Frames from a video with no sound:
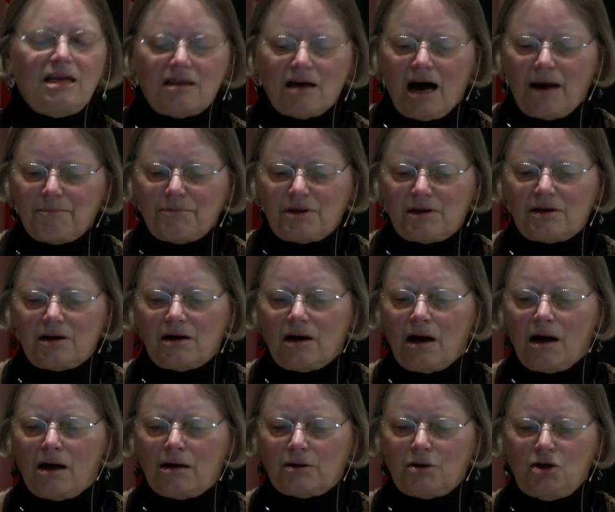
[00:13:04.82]
Hobson et
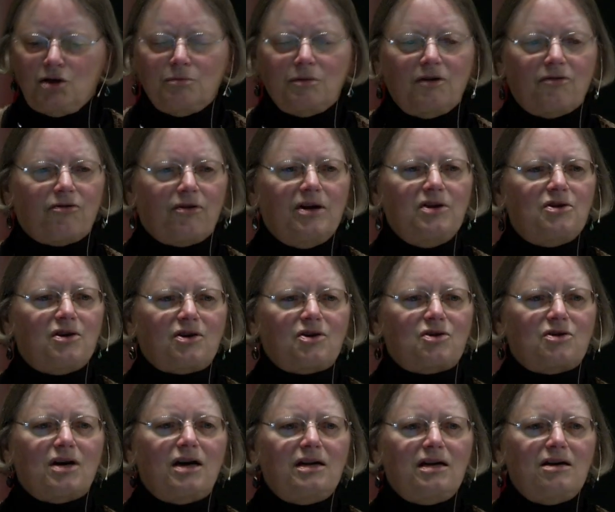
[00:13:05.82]
al., human forensic
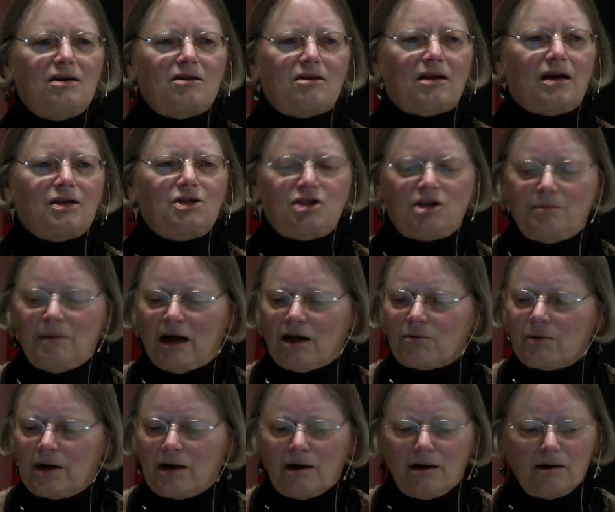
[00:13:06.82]
studies like Jim
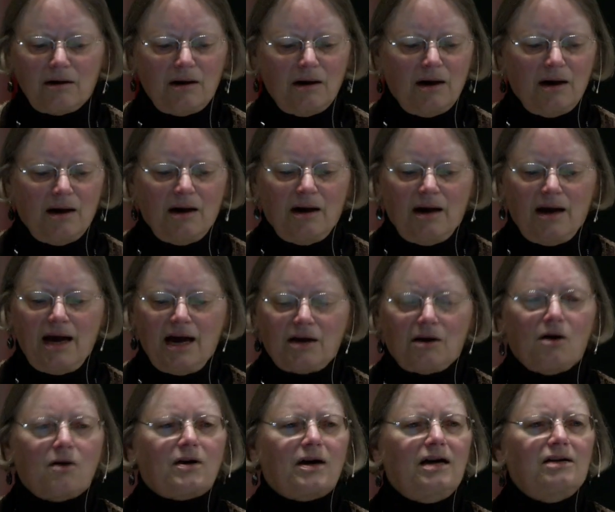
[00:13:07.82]
Elringer, and
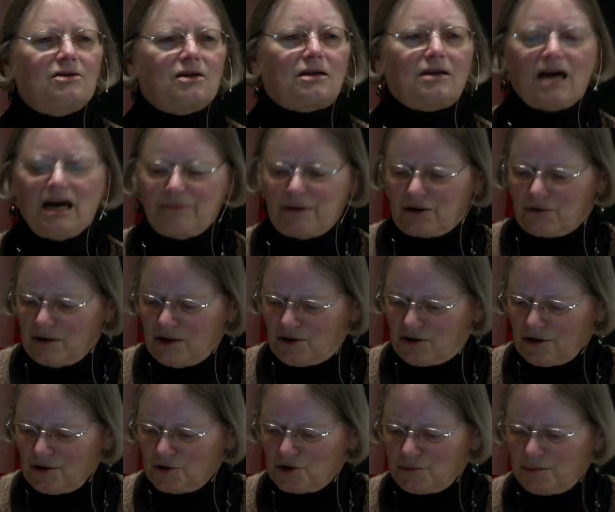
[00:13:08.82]
all kinds of climate
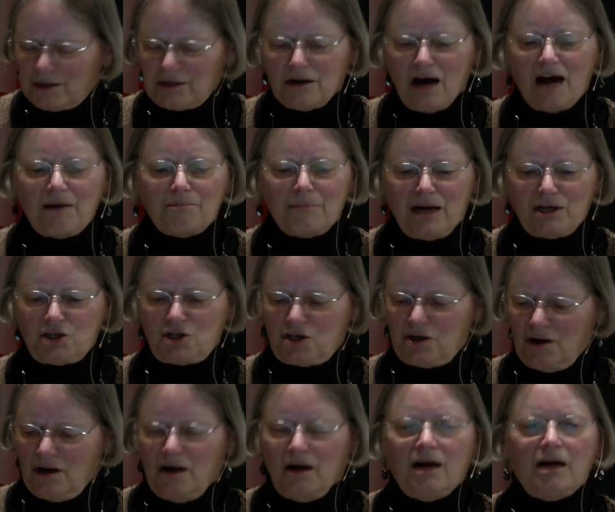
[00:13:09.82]
research, but not much
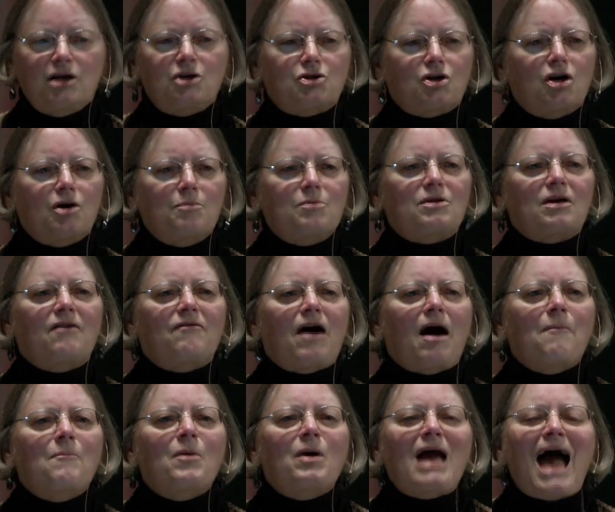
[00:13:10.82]
in terms of
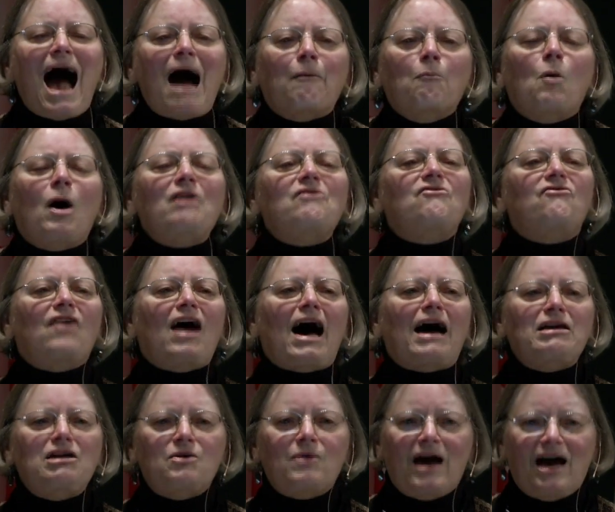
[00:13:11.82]
what
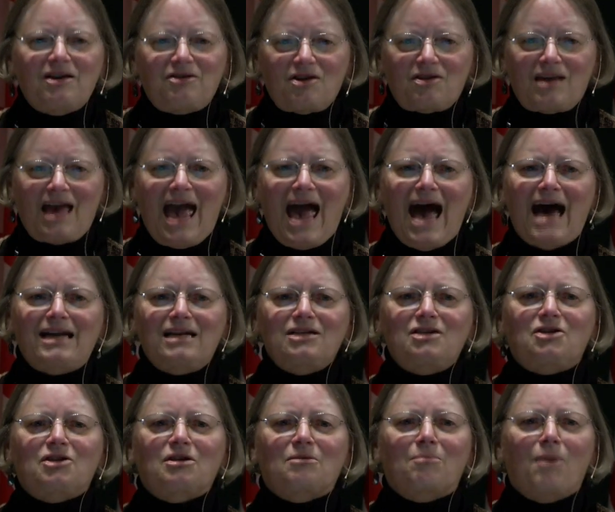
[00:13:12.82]
value has this added
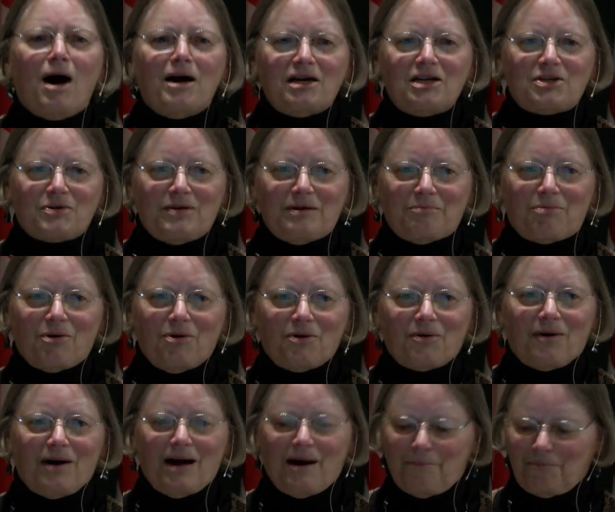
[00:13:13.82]
to the monitoring
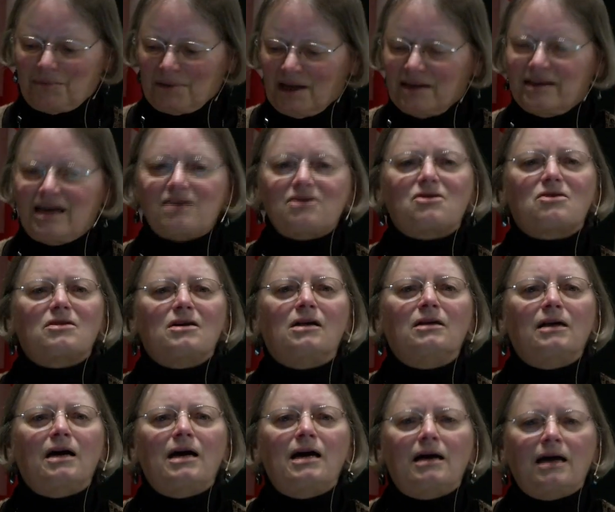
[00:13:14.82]
program. That's
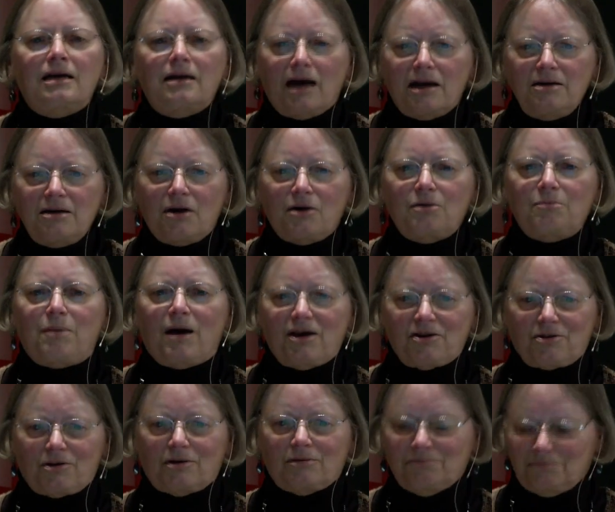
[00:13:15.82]
still an unknown
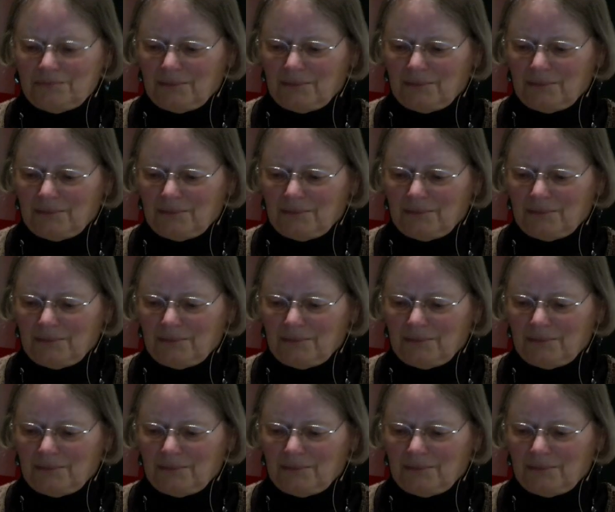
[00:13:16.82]
puzzle.